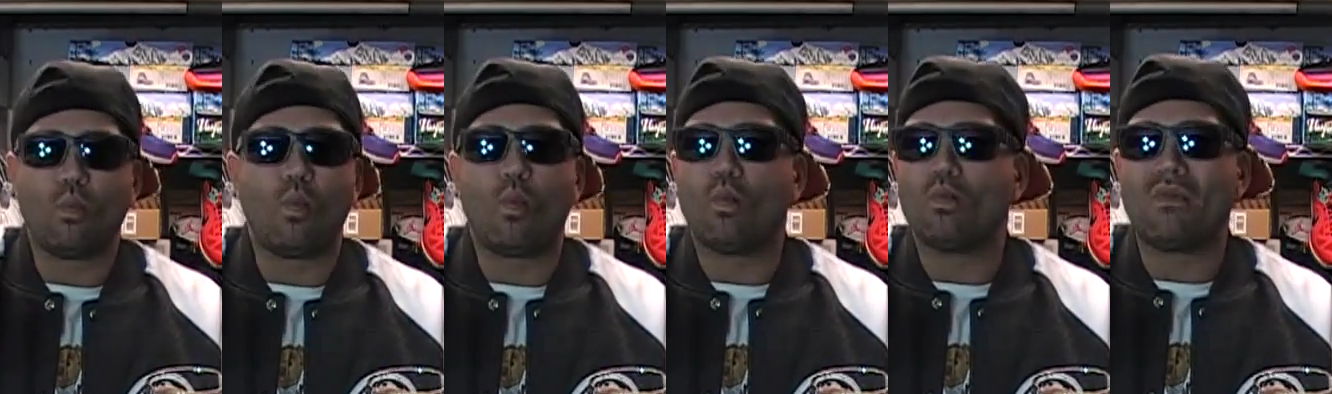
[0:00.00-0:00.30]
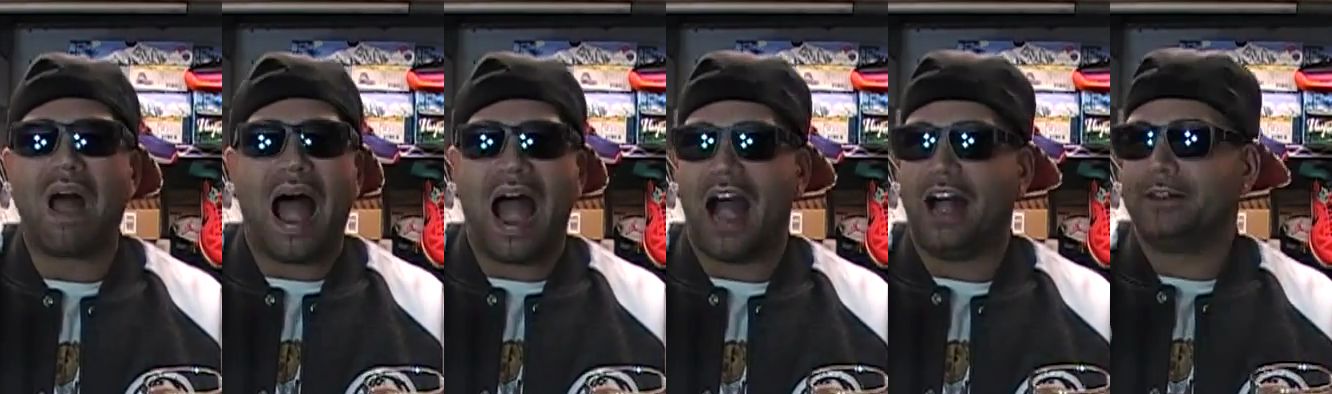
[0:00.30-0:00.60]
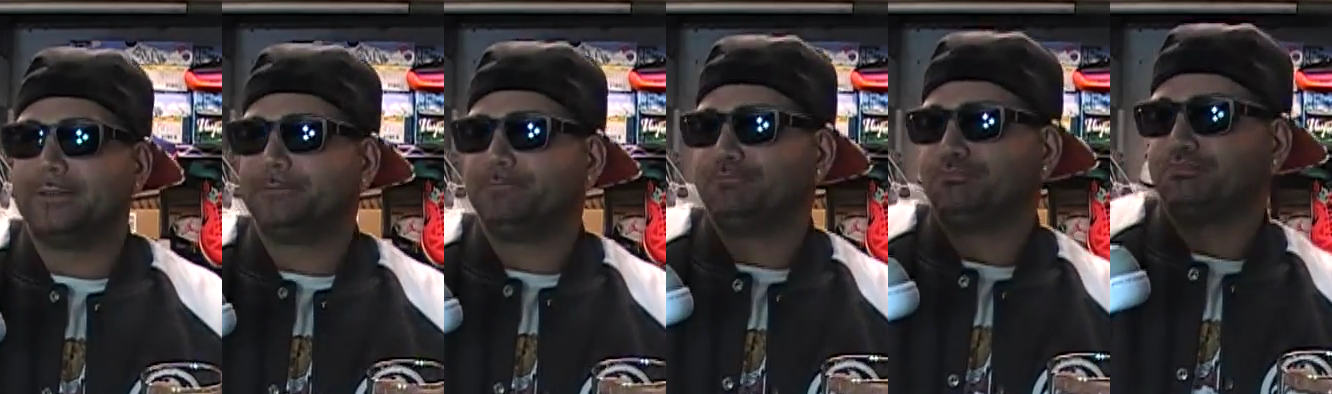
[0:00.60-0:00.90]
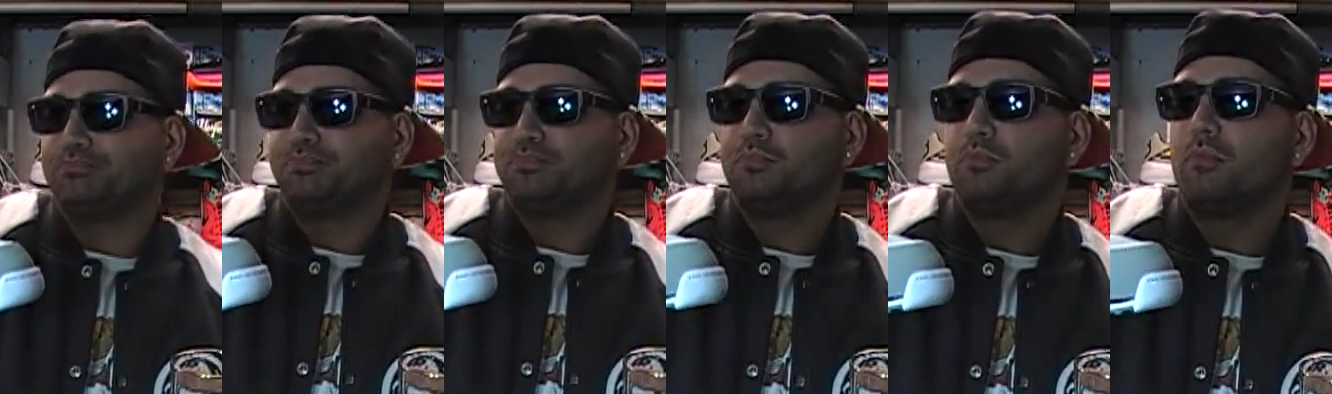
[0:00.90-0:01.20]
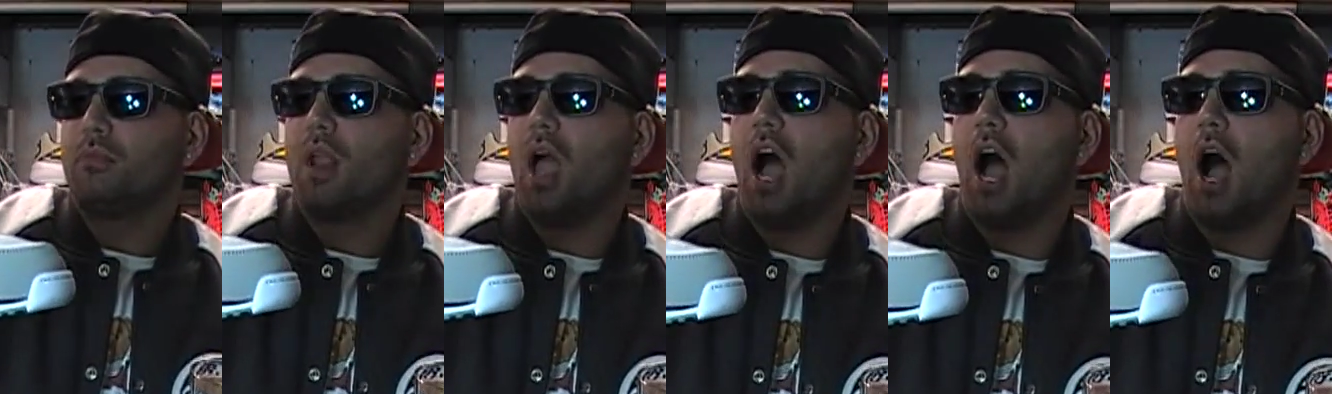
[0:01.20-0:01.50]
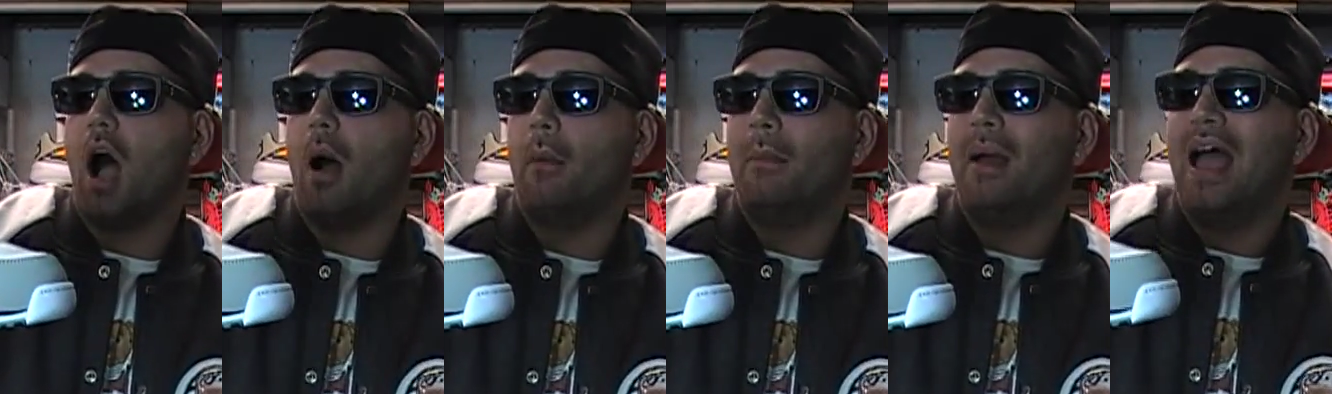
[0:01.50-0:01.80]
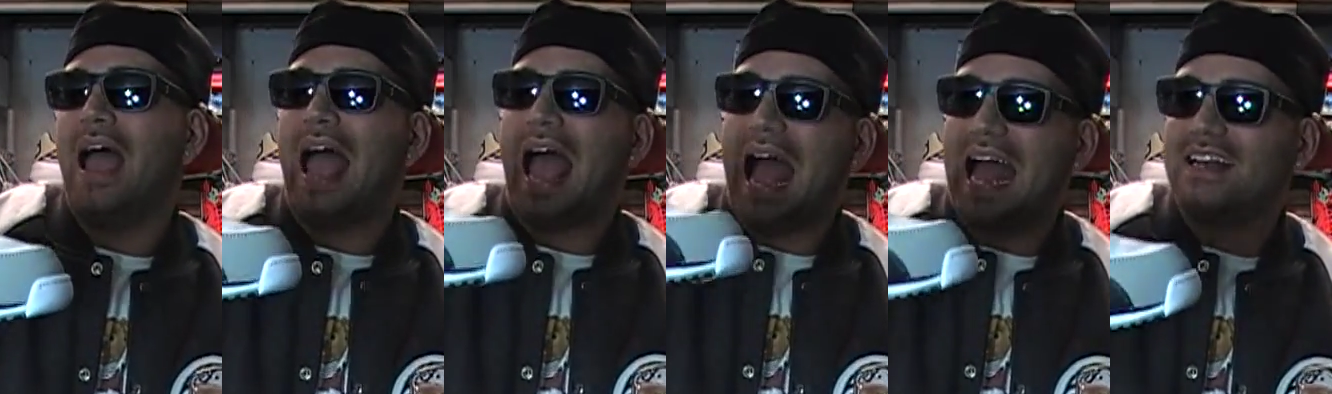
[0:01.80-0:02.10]
Mwah.
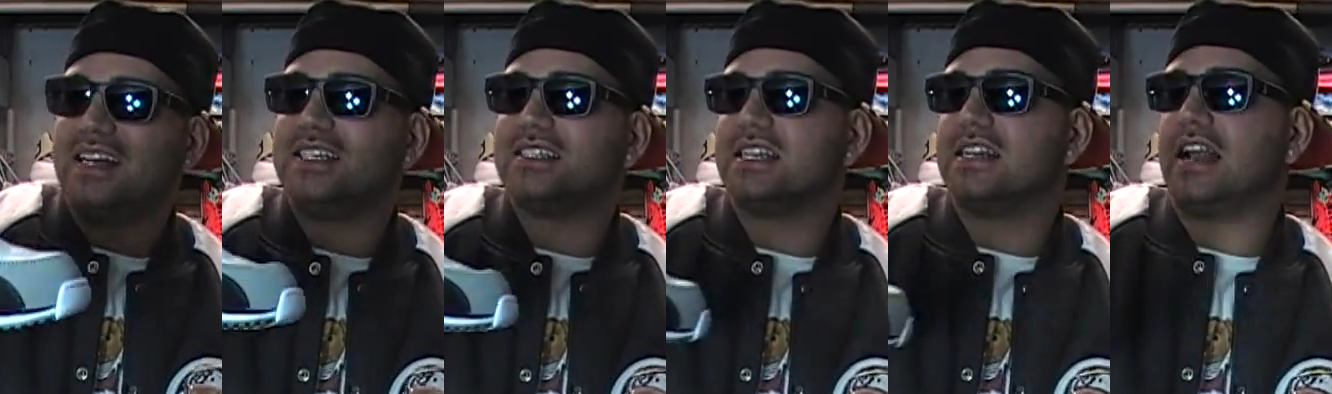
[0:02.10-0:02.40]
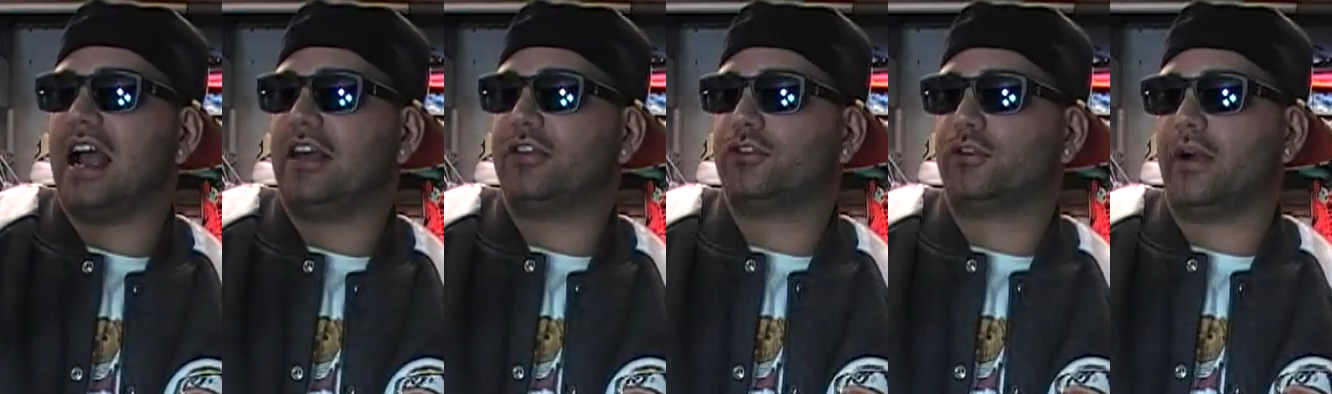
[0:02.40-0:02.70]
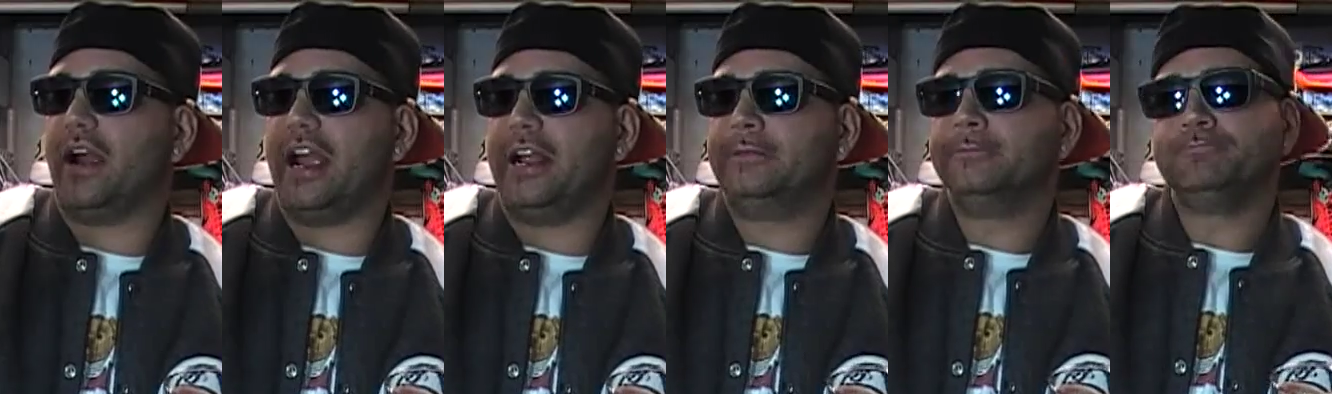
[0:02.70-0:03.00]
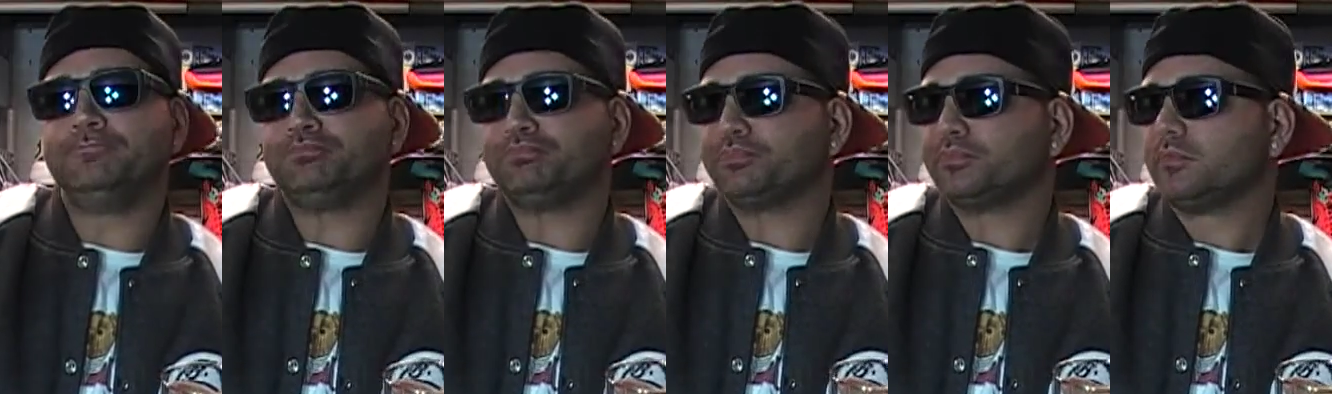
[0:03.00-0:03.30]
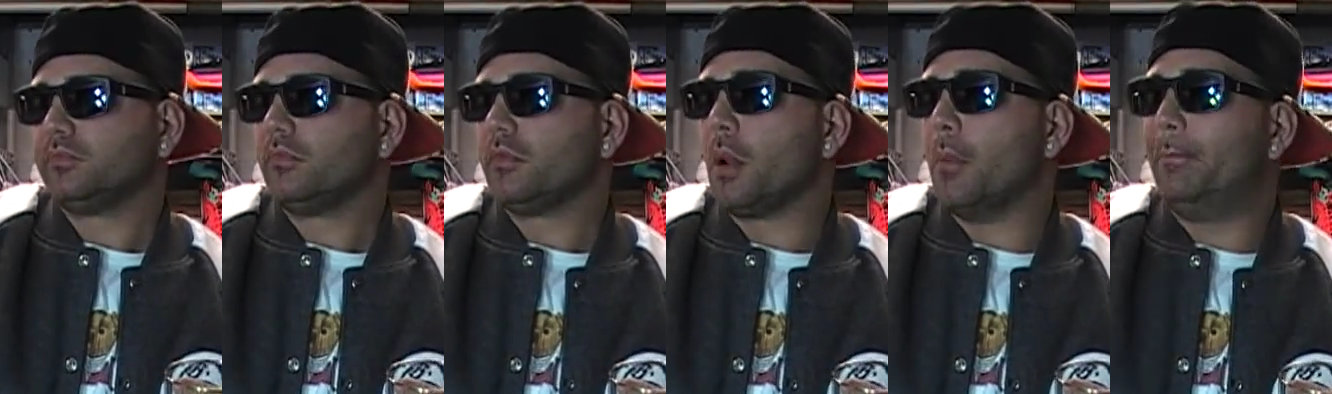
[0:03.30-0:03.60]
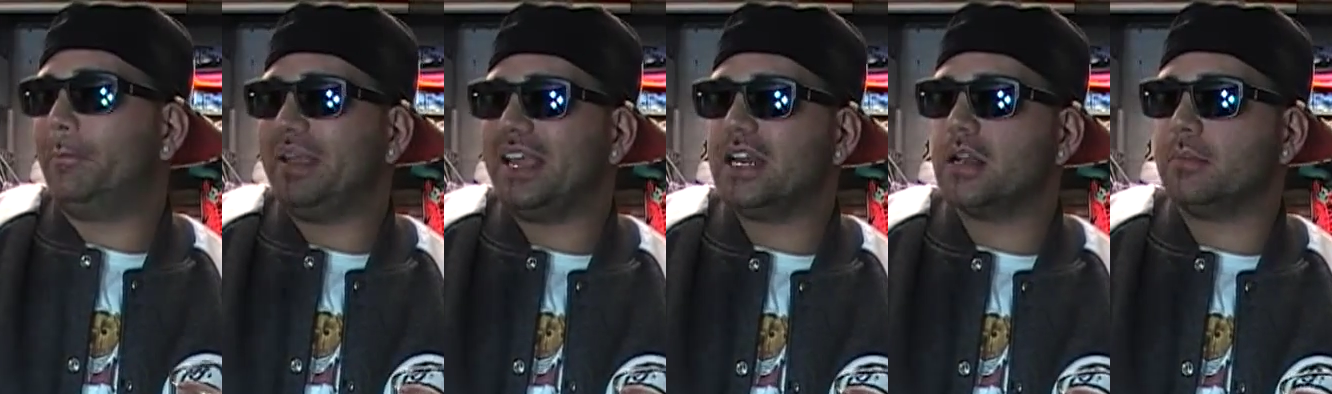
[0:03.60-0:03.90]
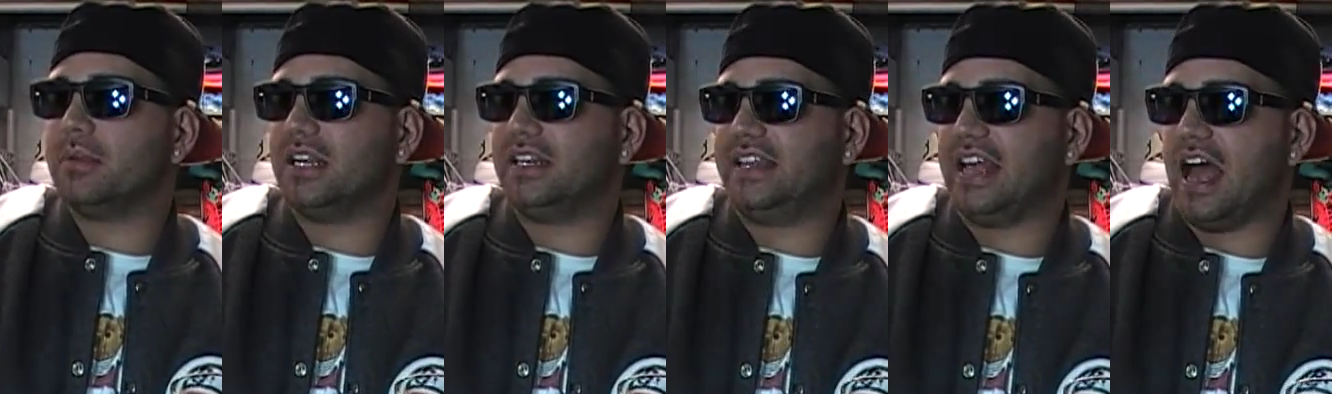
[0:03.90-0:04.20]
Had these in 9th grade, beat
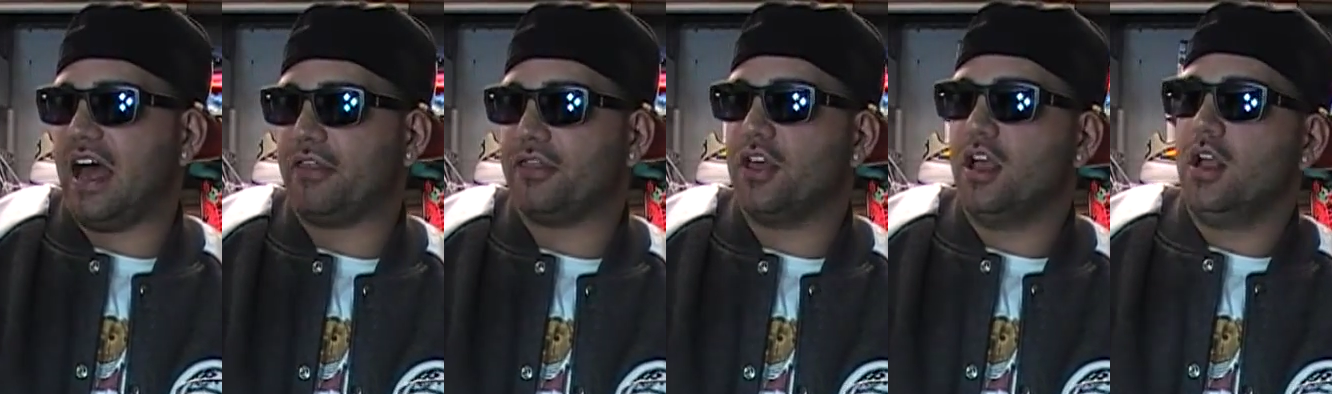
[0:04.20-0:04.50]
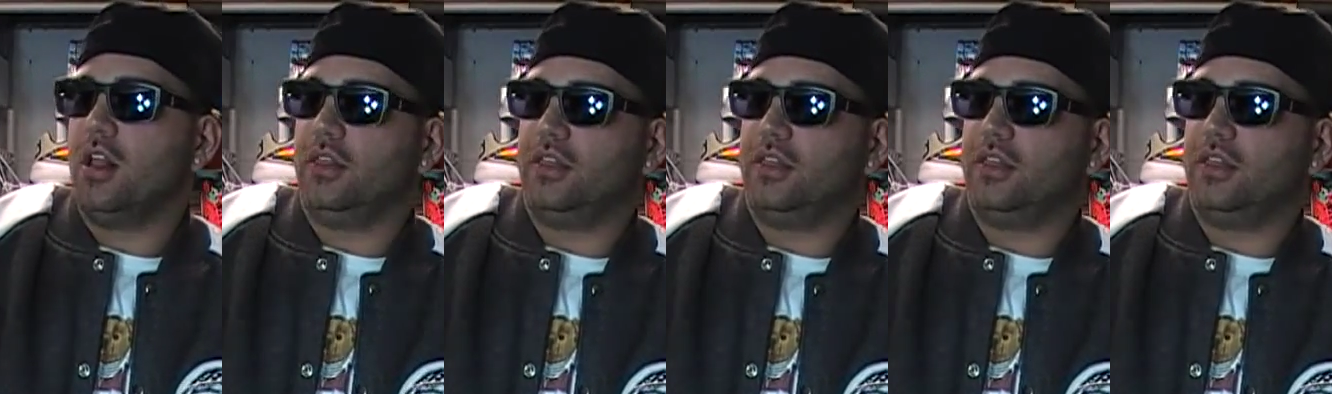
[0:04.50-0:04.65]
them to death.